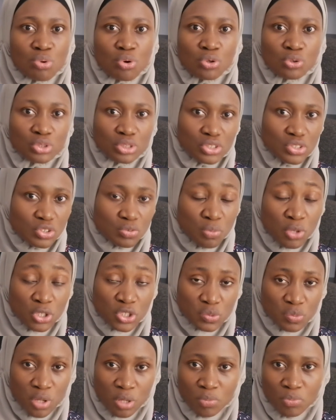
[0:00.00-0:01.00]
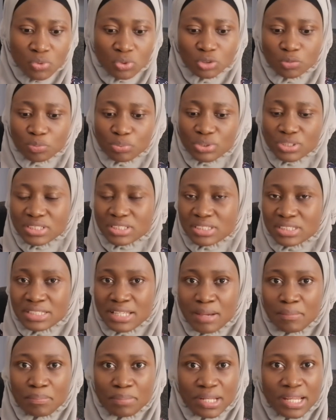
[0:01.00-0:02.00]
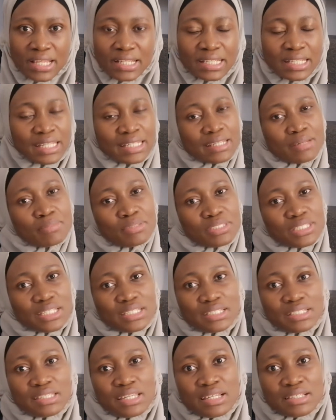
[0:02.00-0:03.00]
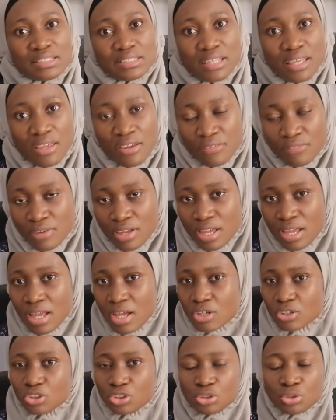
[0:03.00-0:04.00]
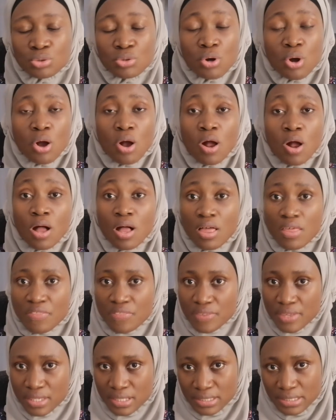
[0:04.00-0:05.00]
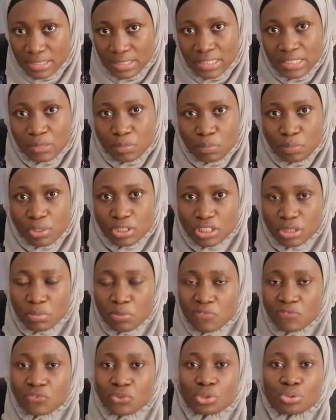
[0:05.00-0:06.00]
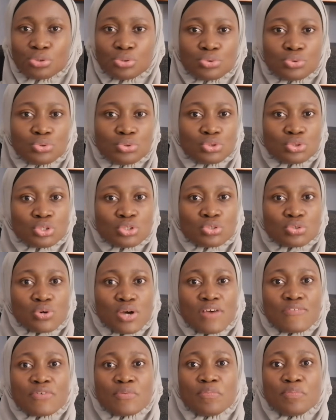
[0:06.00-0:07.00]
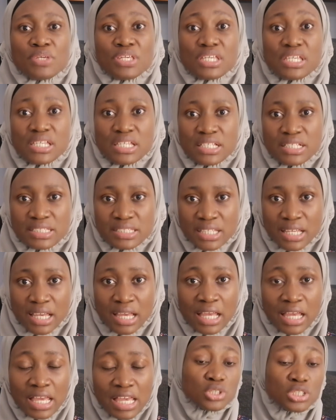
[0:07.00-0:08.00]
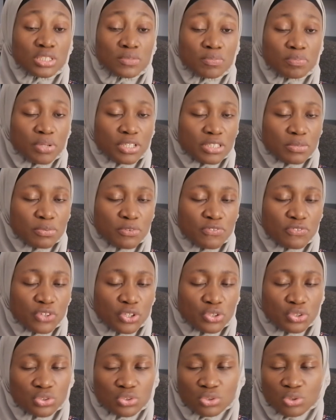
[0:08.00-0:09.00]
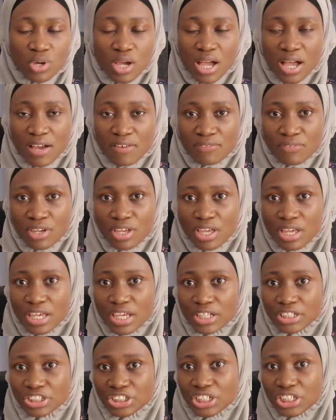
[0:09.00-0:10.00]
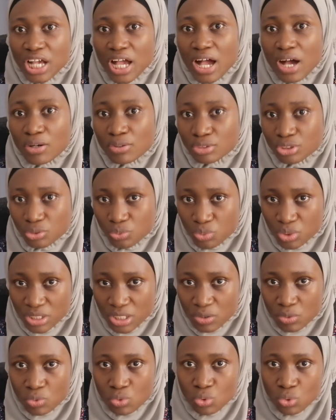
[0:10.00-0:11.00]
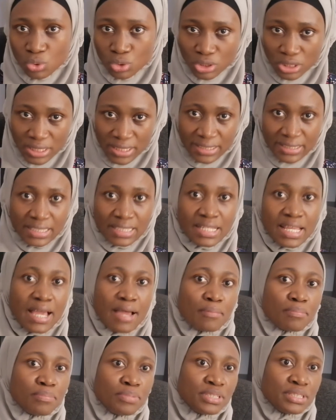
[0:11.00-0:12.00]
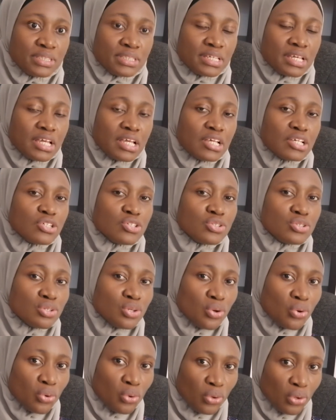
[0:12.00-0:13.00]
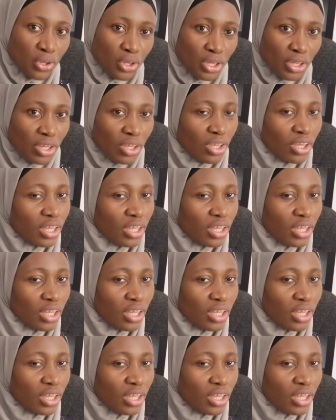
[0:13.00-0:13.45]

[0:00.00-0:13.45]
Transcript: mold, small mold, put it in their plate, let them take it themselves. Through all this, it's possible for you not to have a picky eater. It's possible for you to have a child with a good eating habit. So